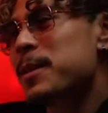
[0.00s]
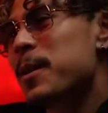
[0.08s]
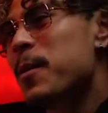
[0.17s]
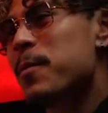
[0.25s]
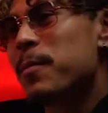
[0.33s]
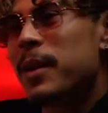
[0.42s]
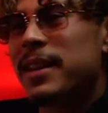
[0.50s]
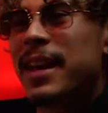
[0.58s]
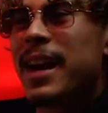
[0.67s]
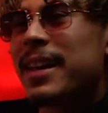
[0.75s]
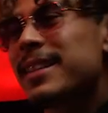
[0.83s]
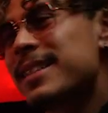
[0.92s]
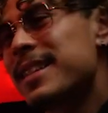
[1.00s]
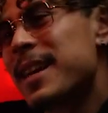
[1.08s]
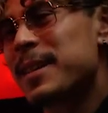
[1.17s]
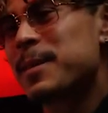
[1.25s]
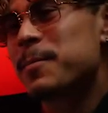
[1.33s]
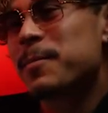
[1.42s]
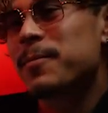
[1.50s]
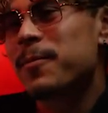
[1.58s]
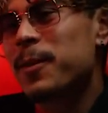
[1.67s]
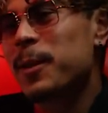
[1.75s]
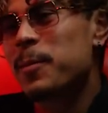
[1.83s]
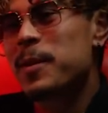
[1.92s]
You know, my dad sang some
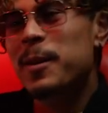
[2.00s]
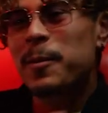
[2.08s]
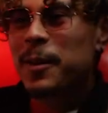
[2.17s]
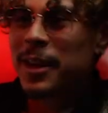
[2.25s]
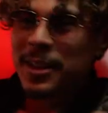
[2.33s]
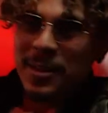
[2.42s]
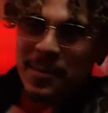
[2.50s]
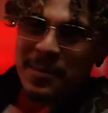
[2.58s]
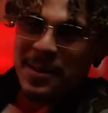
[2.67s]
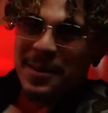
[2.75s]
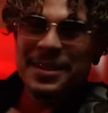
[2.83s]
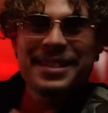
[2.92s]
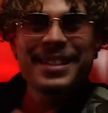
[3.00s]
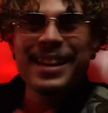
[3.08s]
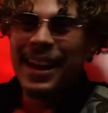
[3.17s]
Filipino country music.